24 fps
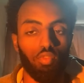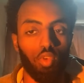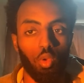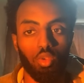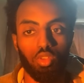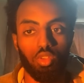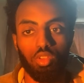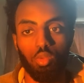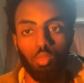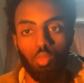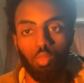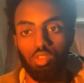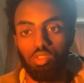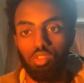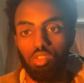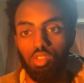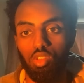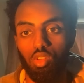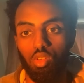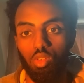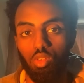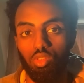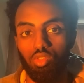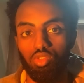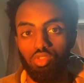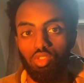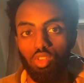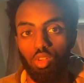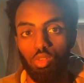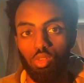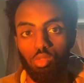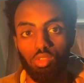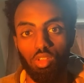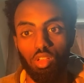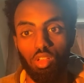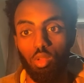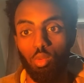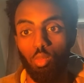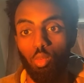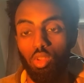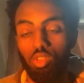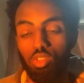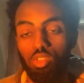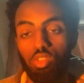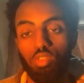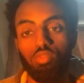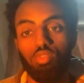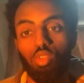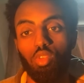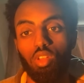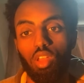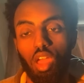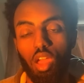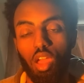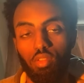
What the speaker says: focus on what's in your control. And once you've done